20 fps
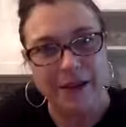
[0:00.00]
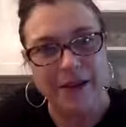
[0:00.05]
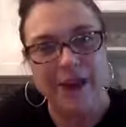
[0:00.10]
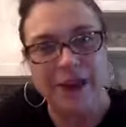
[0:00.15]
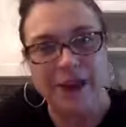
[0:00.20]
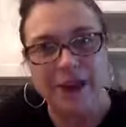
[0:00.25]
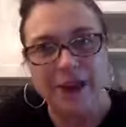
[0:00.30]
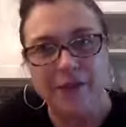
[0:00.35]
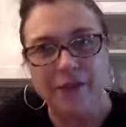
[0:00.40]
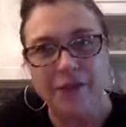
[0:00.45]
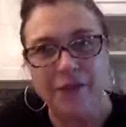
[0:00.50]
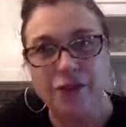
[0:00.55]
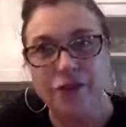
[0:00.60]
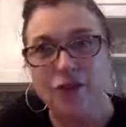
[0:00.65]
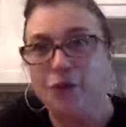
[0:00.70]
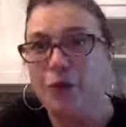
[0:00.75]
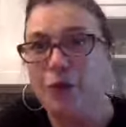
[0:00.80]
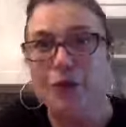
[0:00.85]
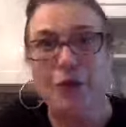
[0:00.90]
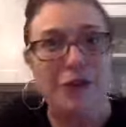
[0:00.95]
that are given
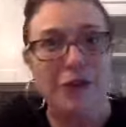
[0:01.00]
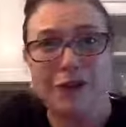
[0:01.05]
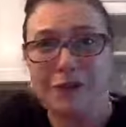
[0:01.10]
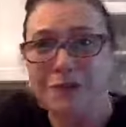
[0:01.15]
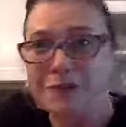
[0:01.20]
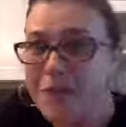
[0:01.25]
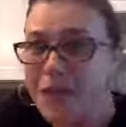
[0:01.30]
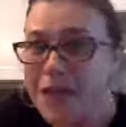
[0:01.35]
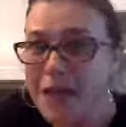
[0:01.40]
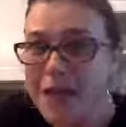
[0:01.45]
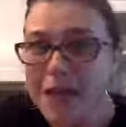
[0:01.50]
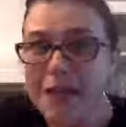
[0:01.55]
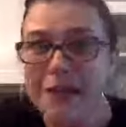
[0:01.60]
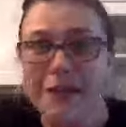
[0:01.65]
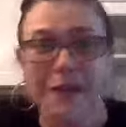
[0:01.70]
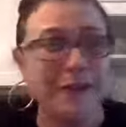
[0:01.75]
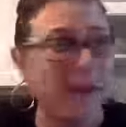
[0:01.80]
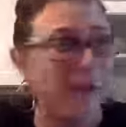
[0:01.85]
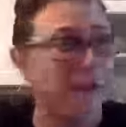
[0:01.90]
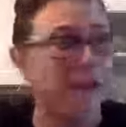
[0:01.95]
to you, whether it's me,
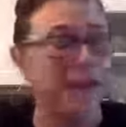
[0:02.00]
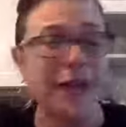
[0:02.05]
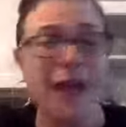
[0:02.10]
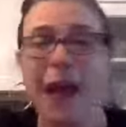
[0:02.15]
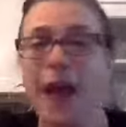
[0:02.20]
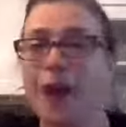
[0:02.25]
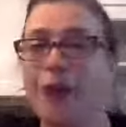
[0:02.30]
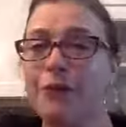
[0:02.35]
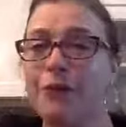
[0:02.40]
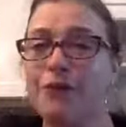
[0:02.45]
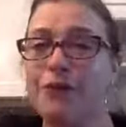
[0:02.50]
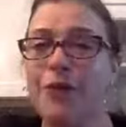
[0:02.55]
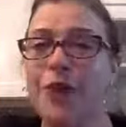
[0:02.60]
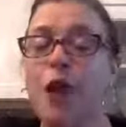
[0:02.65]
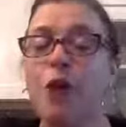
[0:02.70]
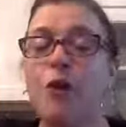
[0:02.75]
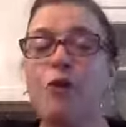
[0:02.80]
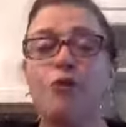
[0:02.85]
somebody else,